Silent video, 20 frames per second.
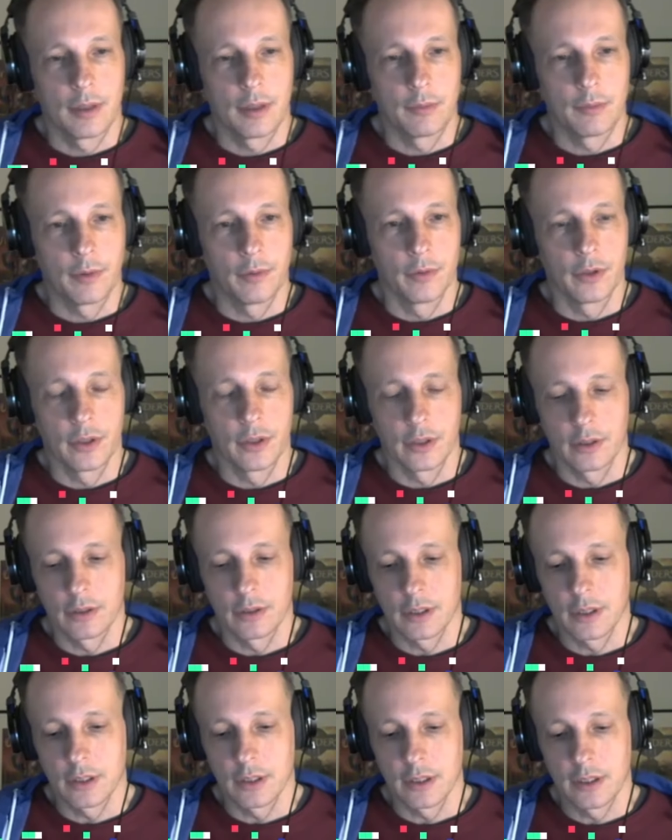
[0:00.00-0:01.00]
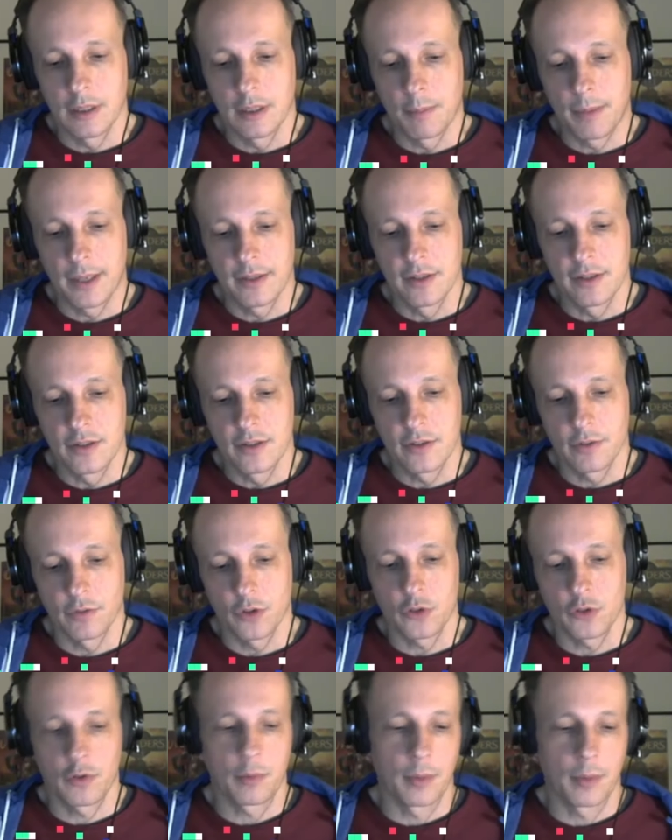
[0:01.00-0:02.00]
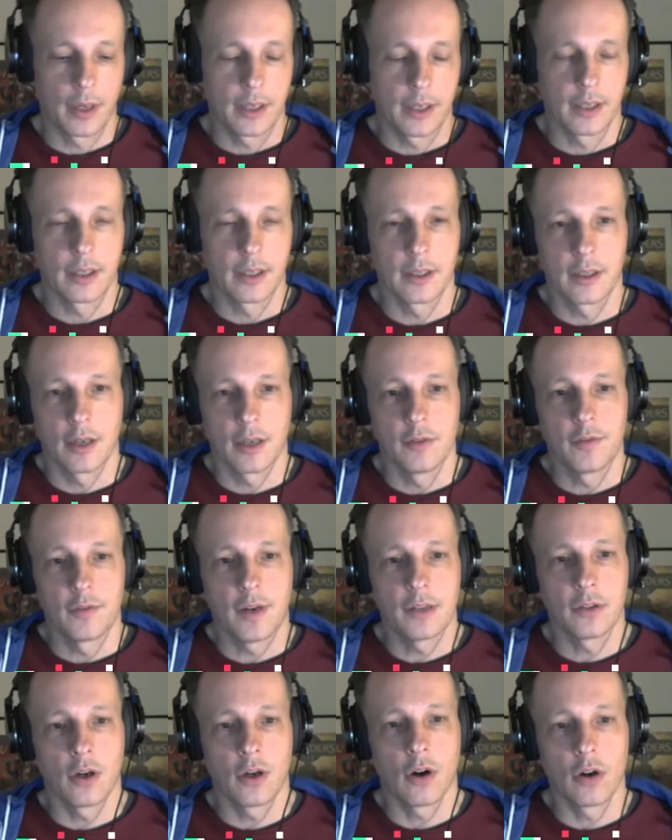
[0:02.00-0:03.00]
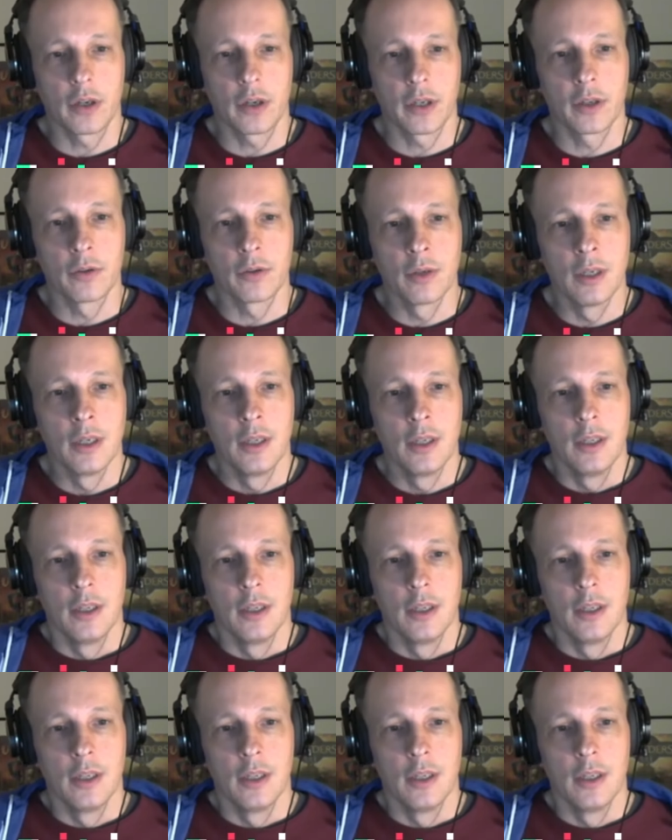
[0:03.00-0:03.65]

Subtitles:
when we were independent, of course, with my co-founder Arno.